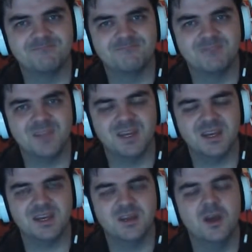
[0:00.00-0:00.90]
Yeah.
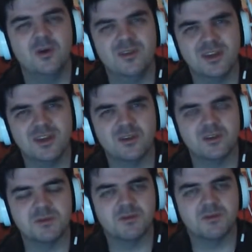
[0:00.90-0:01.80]
One thing that annoys me
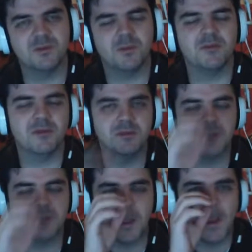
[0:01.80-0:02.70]
about rainbows,
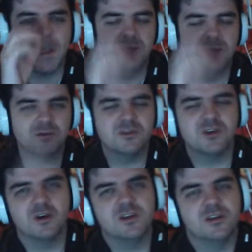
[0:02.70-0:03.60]
do you know the
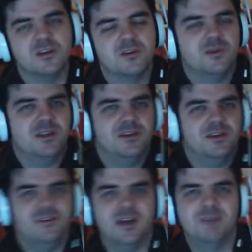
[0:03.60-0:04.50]
song you learned when you
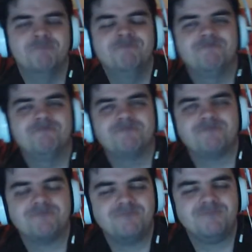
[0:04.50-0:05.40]

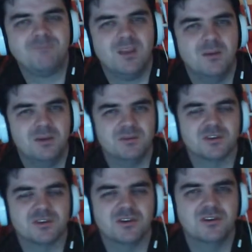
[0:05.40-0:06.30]
were at
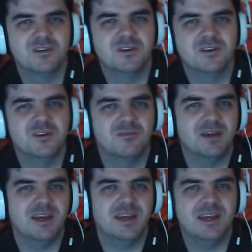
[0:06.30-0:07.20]
school?
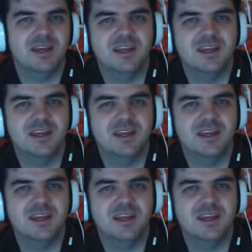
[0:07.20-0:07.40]
Red and